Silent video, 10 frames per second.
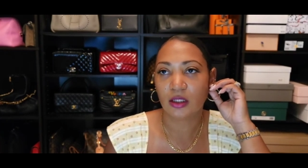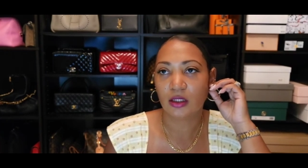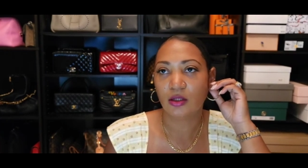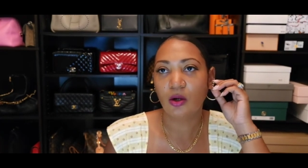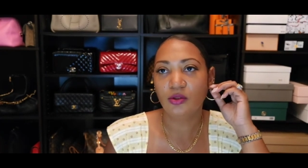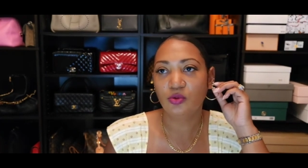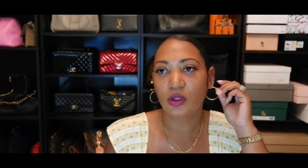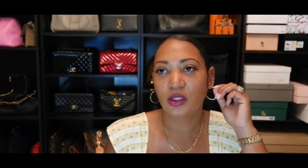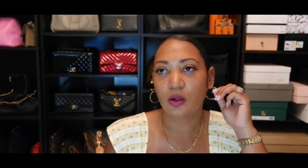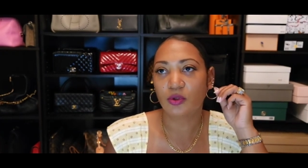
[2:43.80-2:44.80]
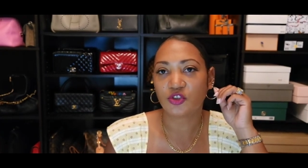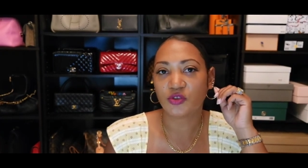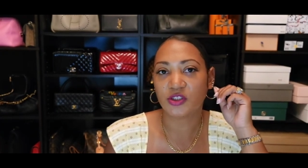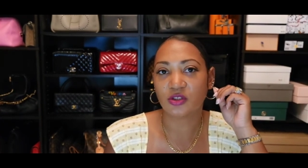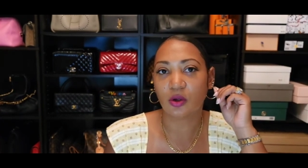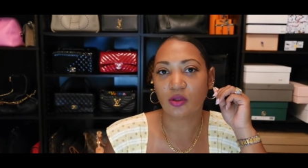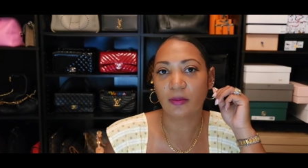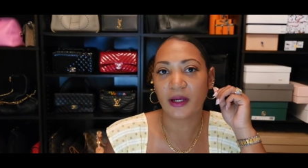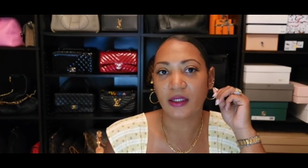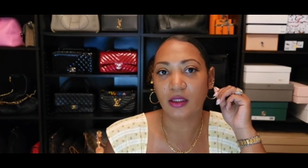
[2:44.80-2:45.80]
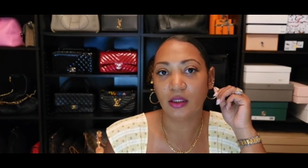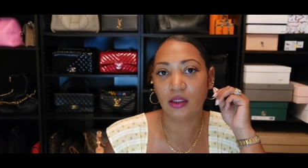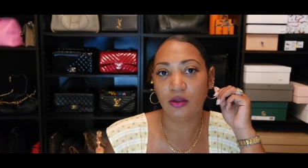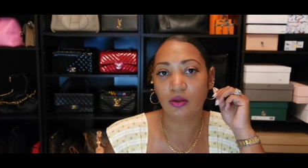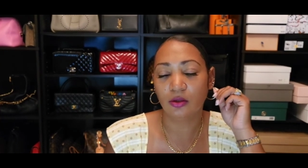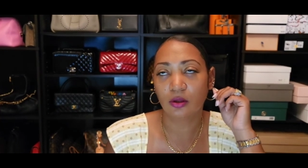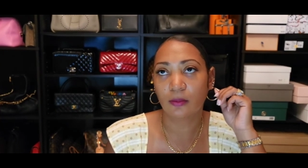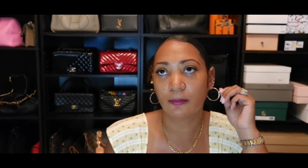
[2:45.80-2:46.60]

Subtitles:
not only do I not want to stretch the hole in my ear,